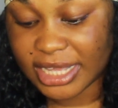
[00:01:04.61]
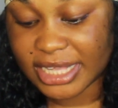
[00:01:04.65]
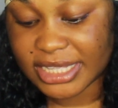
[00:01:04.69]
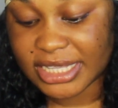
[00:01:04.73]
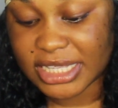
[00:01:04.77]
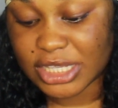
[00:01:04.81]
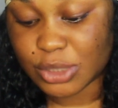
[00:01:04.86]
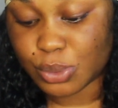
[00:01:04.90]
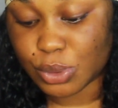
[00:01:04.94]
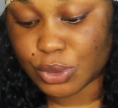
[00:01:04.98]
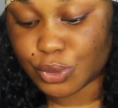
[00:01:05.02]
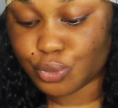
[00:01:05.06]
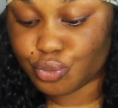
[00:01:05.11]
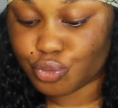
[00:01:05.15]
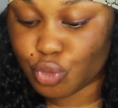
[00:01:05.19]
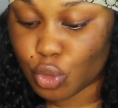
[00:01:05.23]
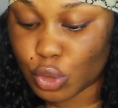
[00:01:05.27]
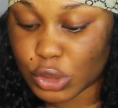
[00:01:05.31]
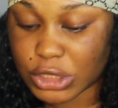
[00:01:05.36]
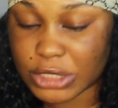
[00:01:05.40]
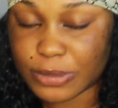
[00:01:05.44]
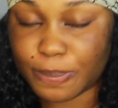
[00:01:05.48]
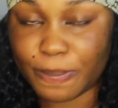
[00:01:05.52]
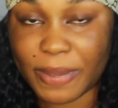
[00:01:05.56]
it is with
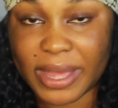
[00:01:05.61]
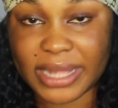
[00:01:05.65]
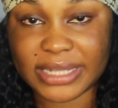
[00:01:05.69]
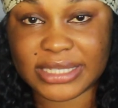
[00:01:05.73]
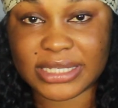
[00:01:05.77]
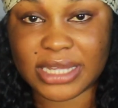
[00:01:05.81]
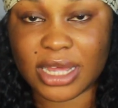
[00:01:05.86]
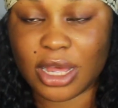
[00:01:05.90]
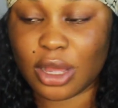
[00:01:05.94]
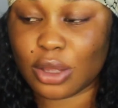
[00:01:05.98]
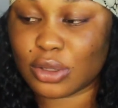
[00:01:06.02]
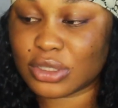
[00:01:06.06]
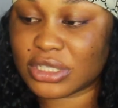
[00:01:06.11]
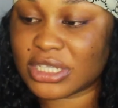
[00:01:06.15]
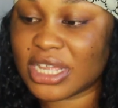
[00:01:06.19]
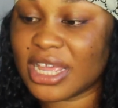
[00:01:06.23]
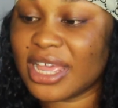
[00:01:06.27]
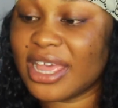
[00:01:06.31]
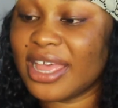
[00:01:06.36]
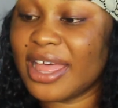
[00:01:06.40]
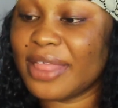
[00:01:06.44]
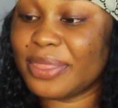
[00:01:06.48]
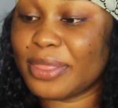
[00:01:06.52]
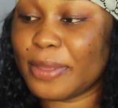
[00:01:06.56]
rose petals.
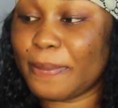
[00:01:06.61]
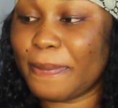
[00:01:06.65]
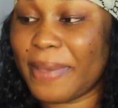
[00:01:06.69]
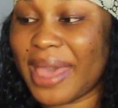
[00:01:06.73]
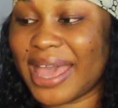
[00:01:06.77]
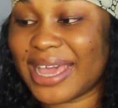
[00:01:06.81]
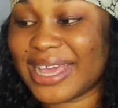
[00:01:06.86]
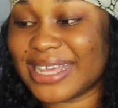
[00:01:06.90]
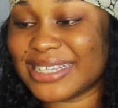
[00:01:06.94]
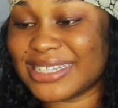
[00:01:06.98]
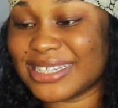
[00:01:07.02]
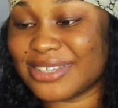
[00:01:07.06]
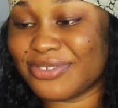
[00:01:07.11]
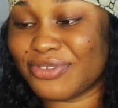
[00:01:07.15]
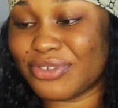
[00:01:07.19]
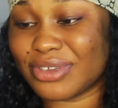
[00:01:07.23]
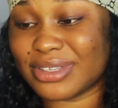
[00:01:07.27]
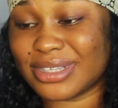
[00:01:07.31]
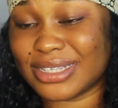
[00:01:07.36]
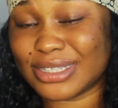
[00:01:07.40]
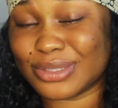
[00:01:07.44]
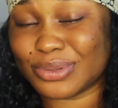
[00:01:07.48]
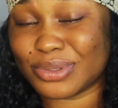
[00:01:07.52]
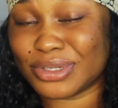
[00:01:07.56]
The packaging
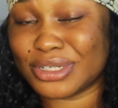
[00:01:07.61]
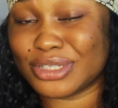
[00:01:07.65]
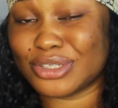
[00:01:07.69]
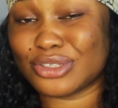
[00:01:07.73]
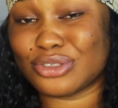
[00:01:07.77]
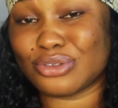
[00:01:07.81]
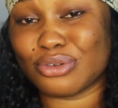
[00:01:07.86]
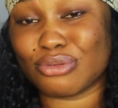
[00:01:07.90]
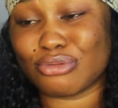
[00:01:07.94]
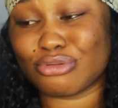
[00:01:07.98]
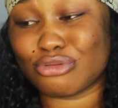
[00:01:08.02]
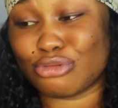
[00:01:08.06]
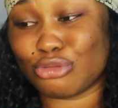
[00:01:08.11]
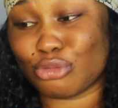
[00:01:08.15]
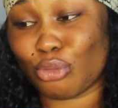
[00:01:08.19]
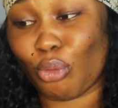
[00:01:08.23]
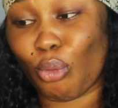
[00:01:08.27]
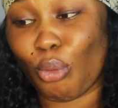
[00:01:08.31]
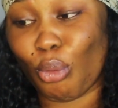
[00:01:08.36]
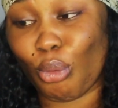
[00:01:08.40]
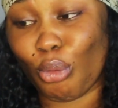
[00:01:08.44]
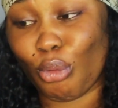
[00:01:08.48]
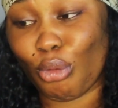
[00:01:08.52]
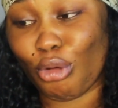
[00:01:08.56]
for this one is so cute.
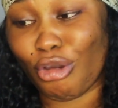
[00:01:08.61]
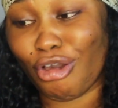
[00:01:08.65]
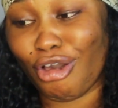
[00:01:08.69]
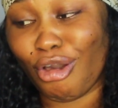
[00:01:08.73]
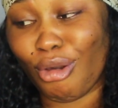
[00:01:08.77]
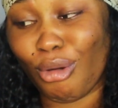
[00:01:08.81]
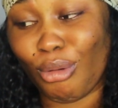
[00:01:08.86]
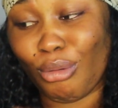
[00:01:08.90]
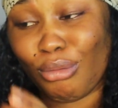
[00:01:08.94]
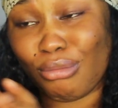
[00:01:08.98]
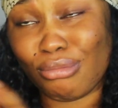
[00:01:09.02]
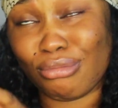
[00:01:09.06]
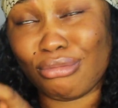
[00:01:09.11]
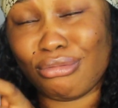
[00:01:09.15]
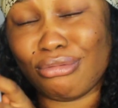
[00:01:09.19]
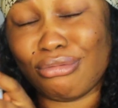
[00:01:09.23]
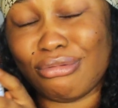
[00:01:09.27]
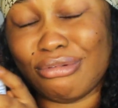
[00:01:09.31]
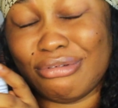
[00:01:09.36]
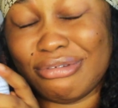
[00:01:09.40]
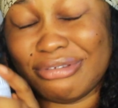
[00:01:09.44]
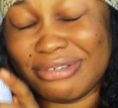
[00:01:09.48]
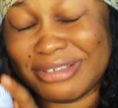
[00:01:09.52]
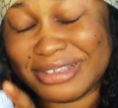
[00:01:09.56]

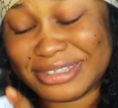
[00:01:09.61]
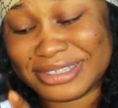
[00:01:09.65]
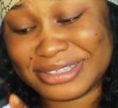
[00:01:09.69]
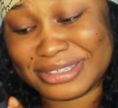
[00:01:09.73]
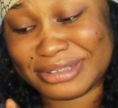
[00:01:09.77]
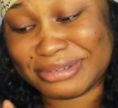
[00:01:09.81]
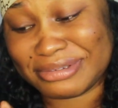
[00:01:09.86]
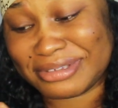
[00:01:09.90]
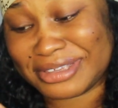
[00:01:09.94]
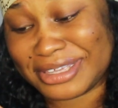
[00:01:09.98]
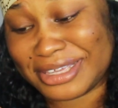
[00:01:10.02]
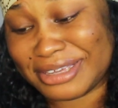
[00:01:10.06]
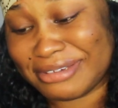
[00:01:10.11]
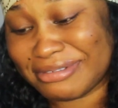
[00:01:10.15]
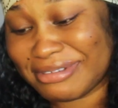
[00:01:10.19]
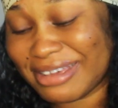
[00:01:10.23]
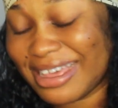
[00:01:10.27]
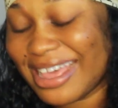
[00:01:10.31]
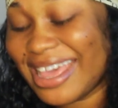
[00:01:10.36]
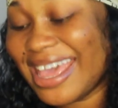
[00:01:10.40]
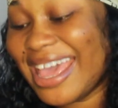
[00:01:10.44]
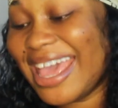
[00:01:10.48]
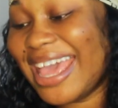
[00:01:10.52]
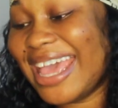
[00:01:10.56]
Oh, so cute.
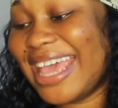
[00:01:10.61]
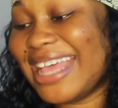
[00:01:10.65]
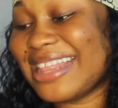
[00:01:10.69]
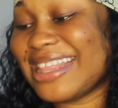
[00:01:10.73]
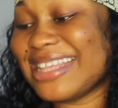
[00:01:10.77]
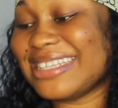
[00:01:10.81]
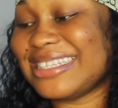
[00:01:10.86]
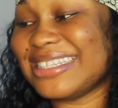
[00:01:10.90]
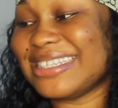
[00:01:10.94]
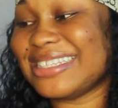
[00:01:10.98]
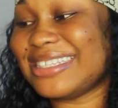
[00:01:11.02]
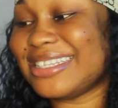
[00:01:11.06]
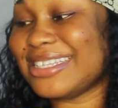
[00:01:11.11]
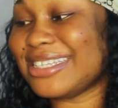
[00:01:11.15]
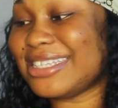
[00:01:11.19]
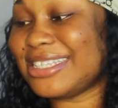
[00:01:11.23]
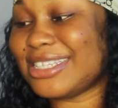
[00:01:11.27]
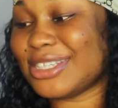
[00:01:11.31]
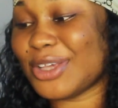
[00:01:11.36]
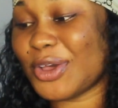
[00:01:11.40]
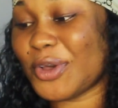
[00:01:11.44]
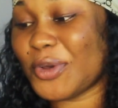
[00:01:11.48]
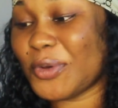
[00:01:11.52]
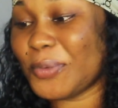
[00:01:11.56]
And this is the
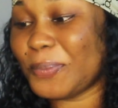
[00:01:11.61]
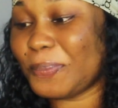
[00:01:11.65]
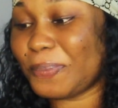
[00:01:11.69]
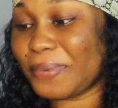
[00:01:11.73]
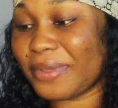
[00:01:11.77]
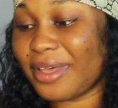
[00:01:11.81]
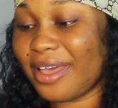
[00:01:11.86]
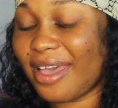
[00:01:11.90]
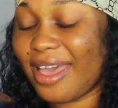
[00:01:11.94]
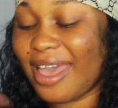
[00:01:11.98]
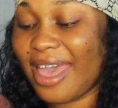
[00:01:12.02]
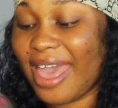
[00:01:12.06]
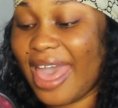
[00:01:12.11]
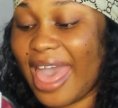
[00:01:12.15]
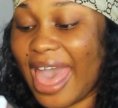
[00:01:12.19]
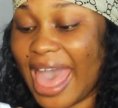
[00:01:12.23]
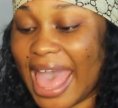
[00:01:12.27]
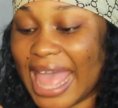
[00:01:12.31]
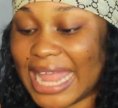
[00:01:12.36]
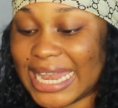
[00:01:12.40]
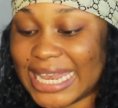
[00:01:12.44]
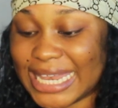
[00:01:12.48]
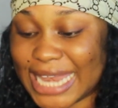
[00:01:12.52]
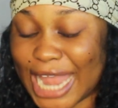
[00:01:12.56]
soap.
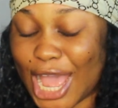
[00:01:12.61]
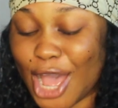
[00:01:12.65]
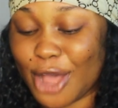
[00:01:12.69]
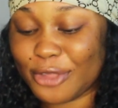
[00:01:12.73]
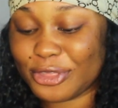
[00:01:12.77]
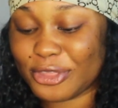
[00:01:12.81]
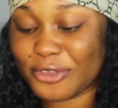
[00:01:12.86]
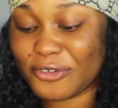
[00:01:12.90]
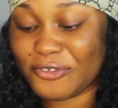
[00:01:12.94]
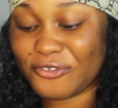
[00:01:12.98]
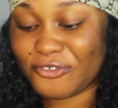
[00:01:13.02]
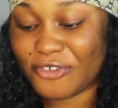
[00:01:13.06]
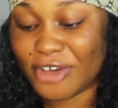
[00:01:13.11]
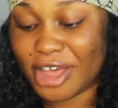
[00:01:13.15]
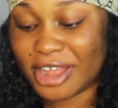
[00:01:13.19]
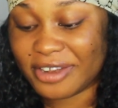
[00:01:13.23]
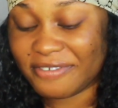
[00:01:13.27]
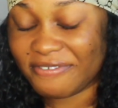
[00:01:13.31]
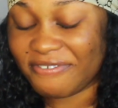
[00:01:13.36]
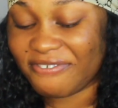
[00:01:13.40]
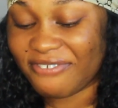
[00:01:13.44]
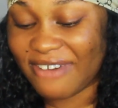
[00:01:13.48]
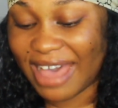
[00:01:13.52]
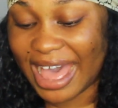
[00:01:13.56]
And now the
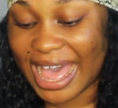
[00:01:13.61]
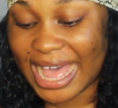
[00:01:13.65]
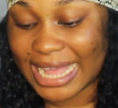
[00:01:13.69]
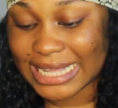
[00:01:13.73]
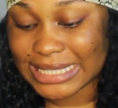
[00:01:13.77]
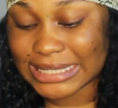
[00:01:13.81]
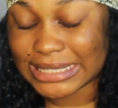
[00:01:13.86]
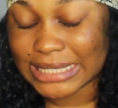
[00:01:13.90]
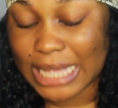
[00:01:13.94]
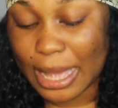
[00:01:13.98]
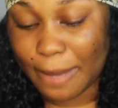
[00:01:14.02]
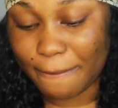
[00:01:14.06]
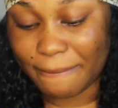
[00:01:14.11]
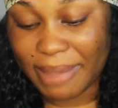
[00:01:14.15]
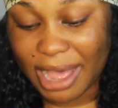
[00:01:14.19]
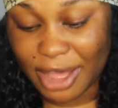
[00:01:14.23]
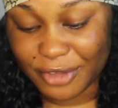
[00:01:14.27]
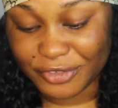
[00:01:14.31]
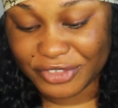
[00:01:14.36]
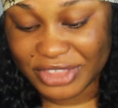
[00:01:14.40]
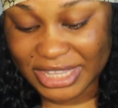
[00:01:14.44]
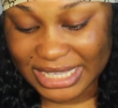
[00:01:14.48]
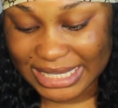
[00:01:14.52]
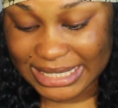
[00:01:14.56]
fun fact
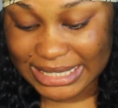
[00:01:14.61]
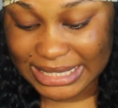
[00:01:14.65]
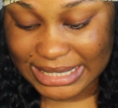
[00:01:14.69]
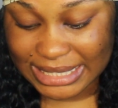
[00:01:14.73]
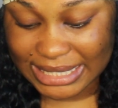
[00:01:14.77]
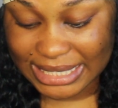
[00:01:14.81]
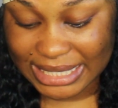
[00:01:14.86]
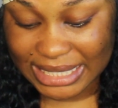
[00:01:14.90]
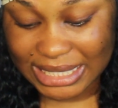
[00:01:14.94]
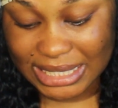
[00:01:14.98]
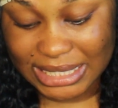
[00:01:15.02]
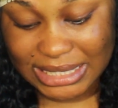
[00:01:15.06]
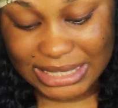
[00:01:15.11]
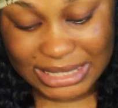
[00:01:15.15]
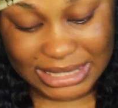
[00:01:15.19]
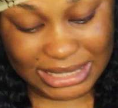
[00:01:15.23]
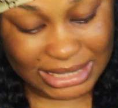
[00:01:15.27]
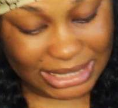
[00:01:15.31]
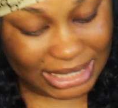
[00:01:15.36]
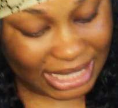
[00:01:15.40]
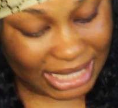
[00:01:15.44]
about this is